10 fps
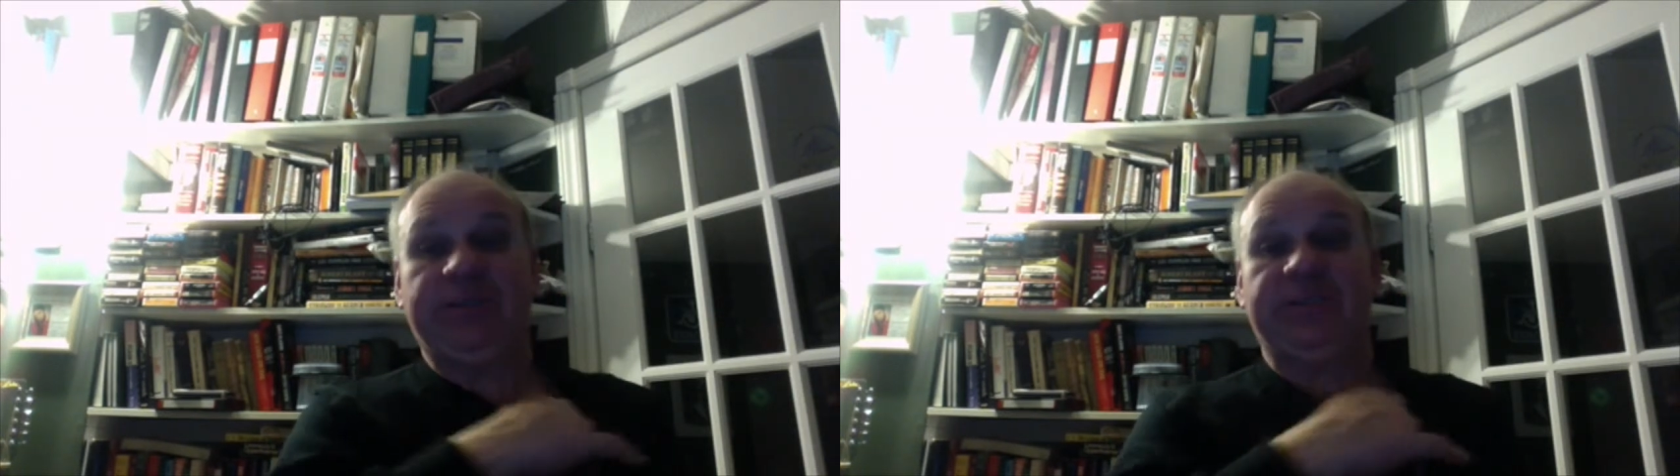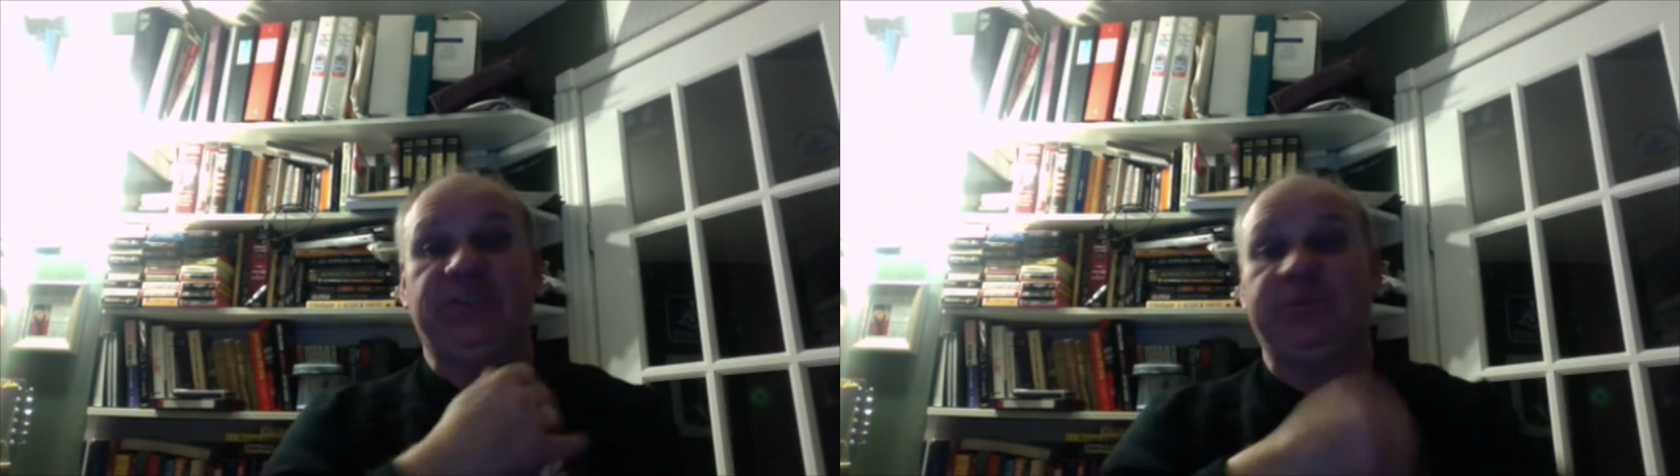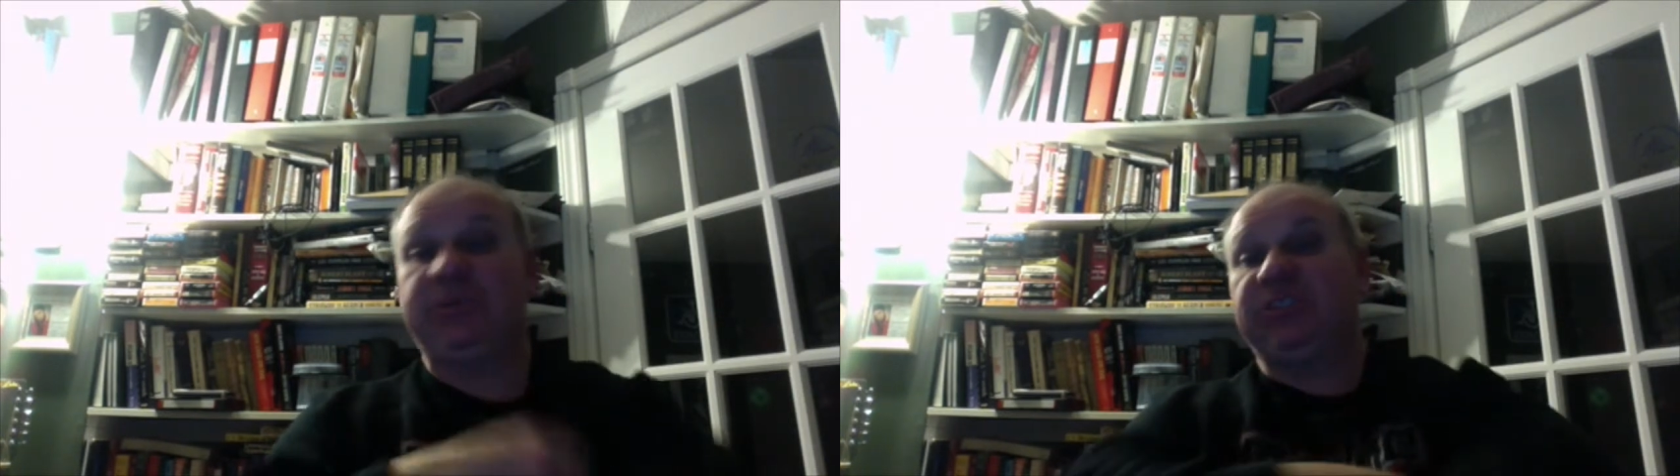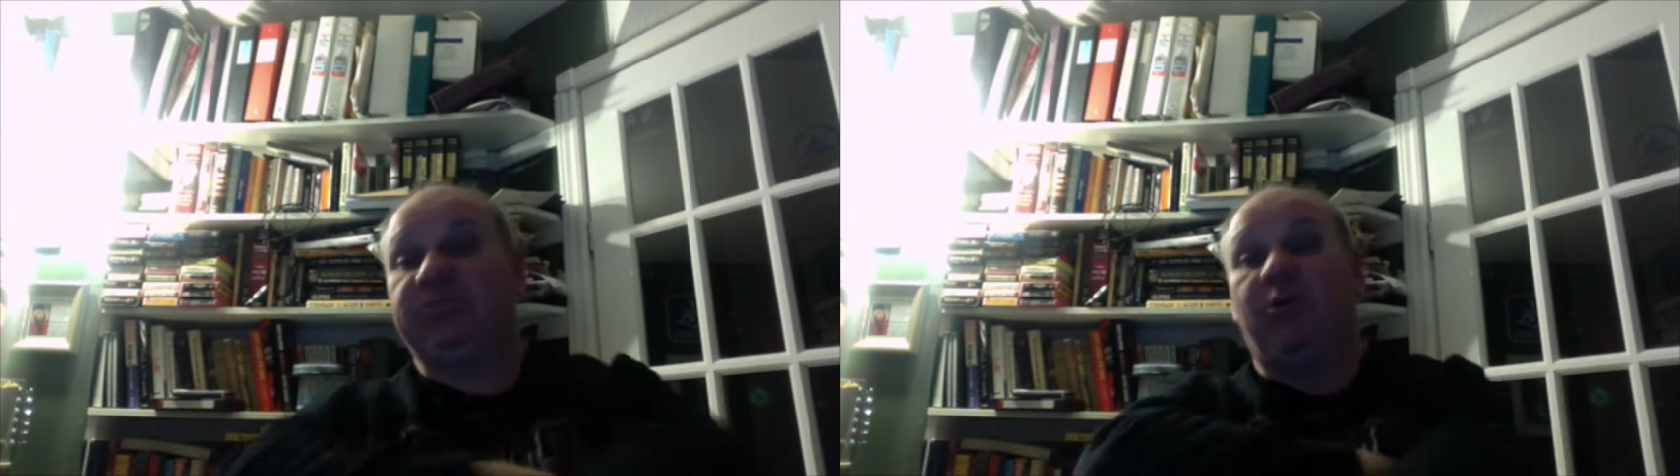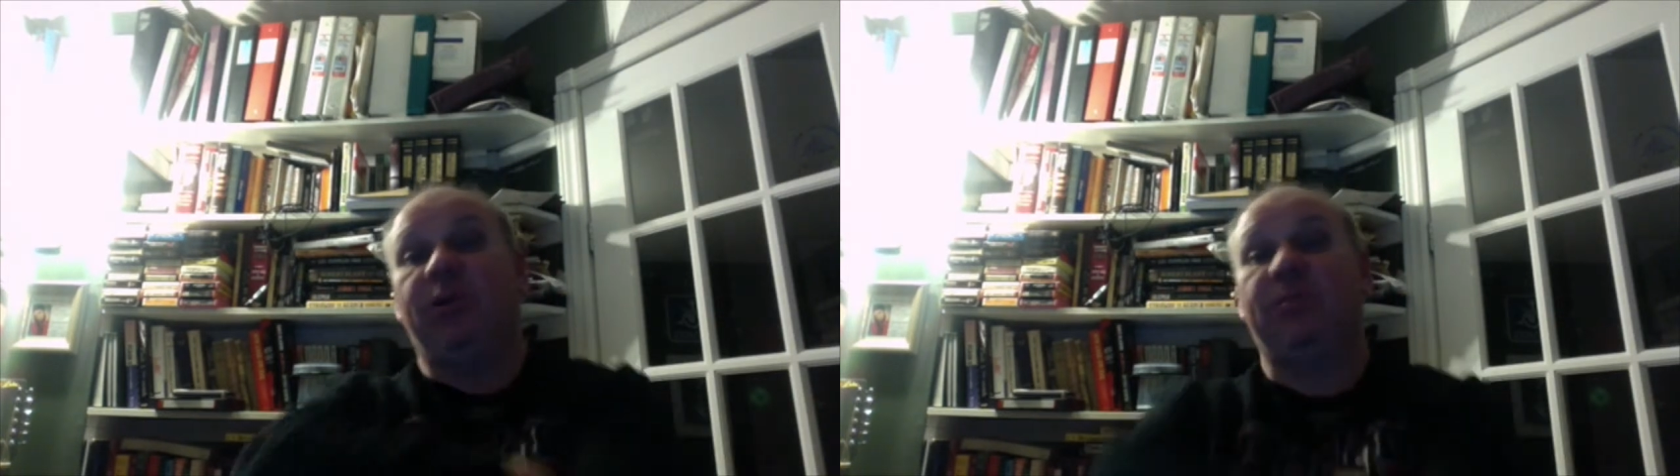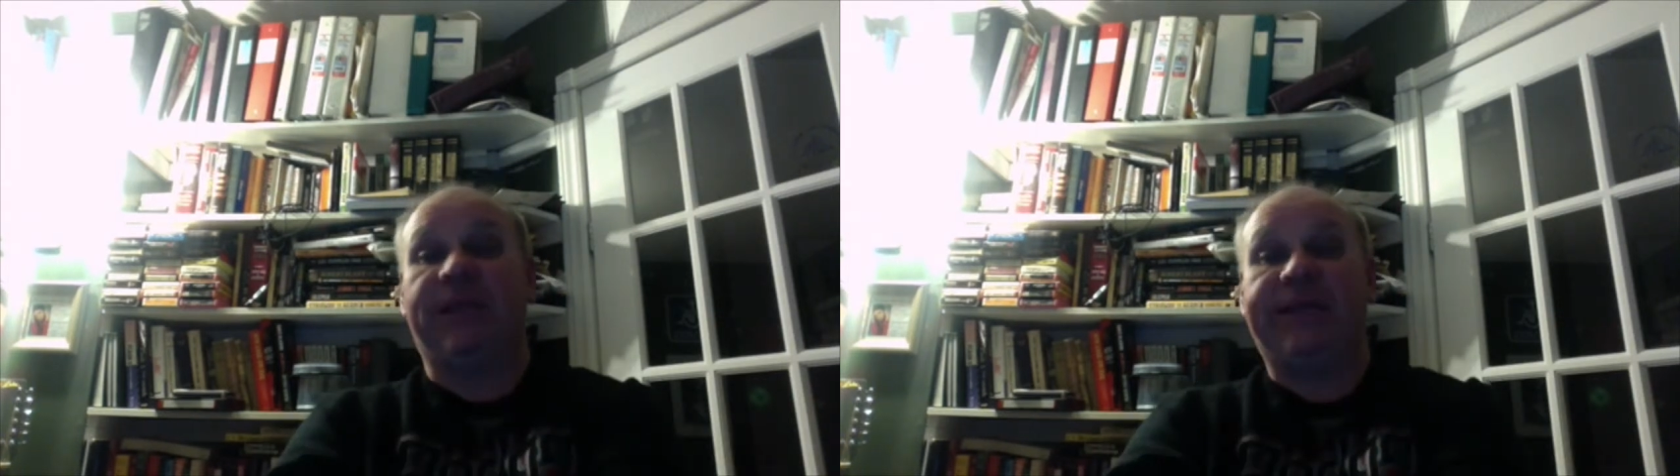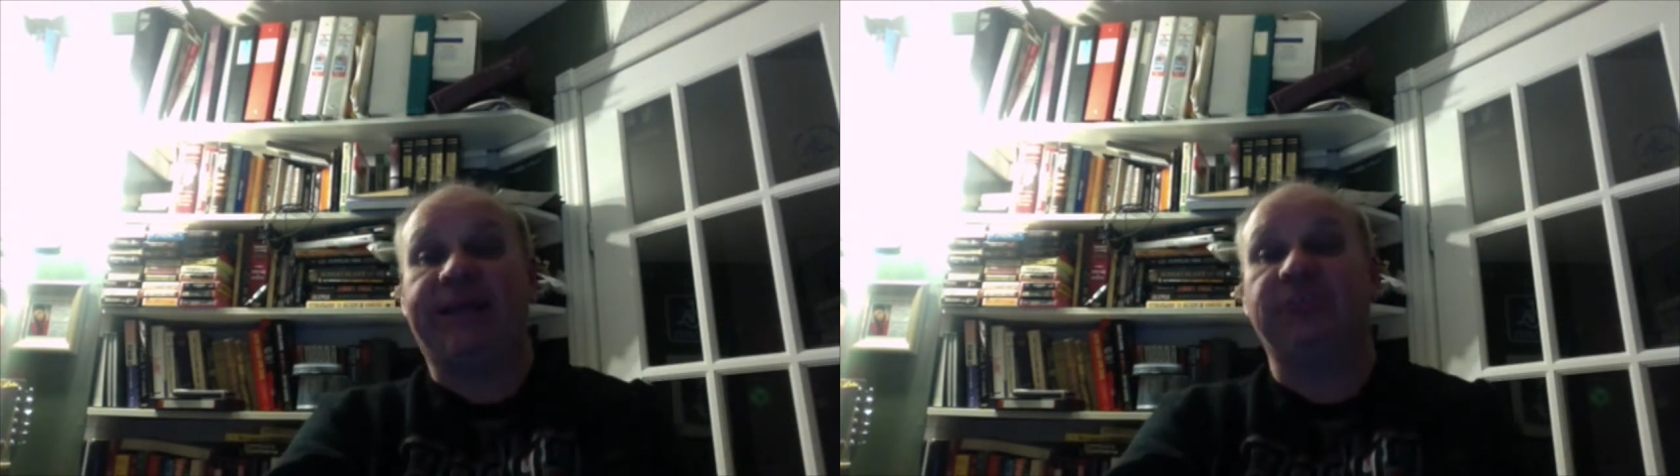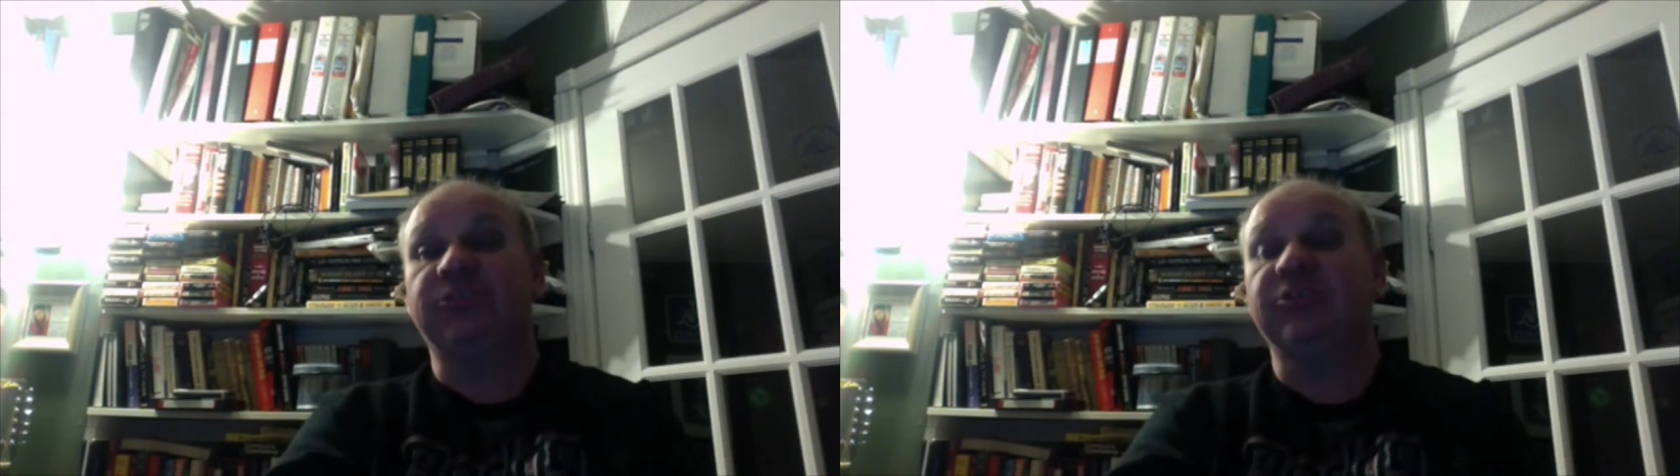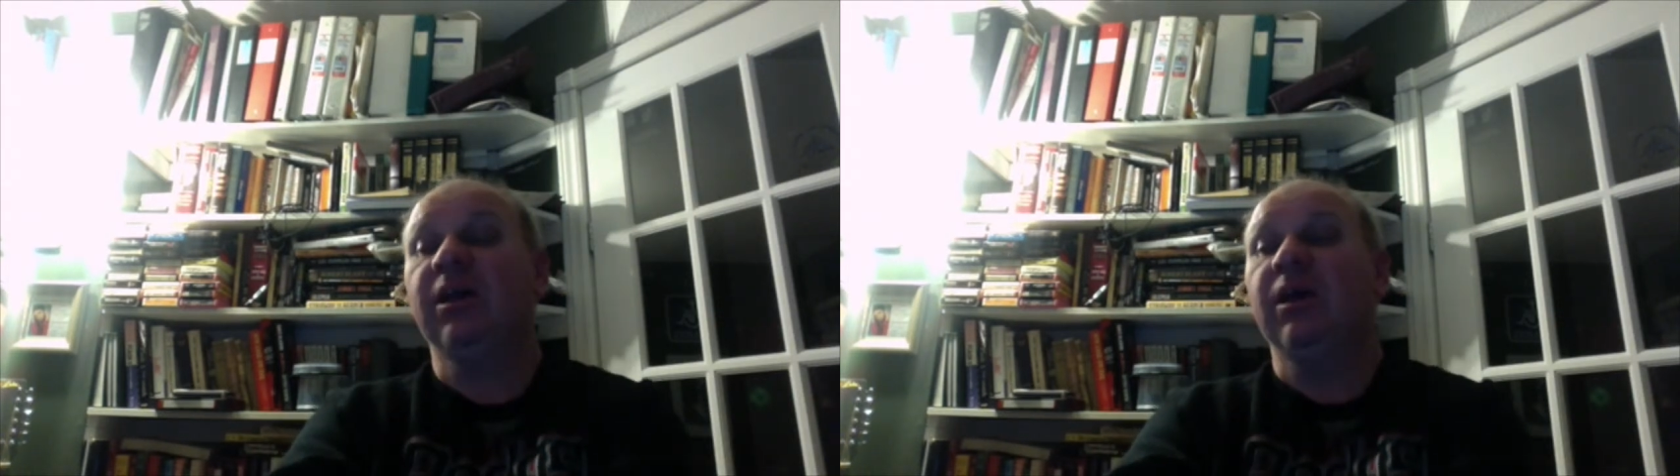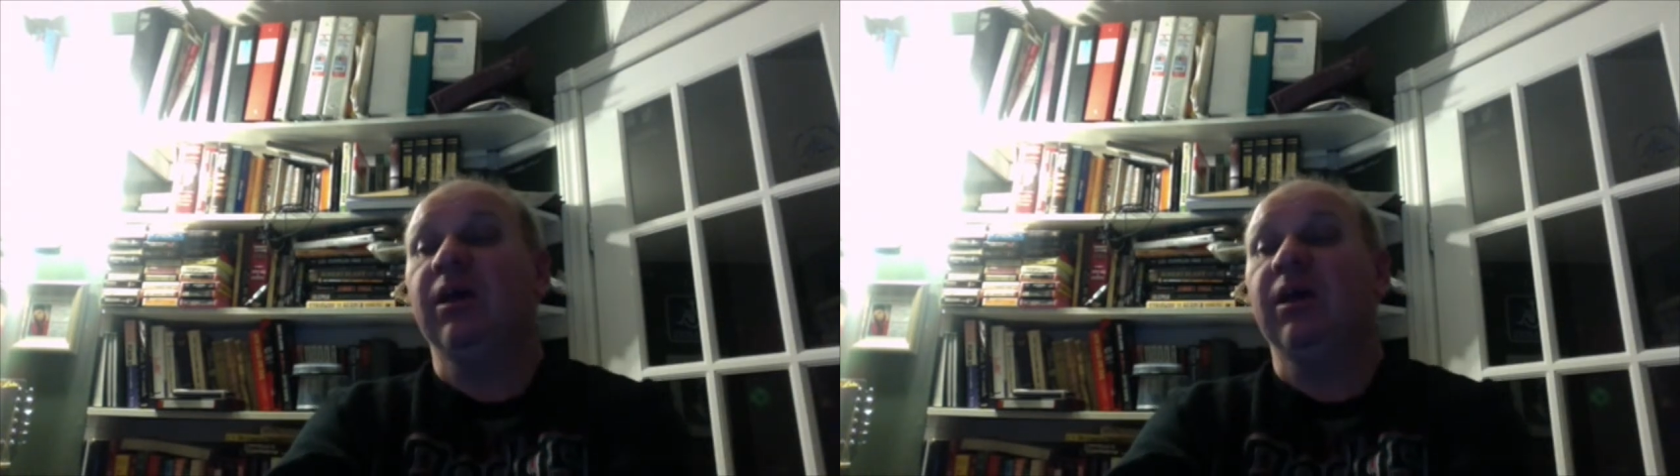That Jimmy just boilerplate answers?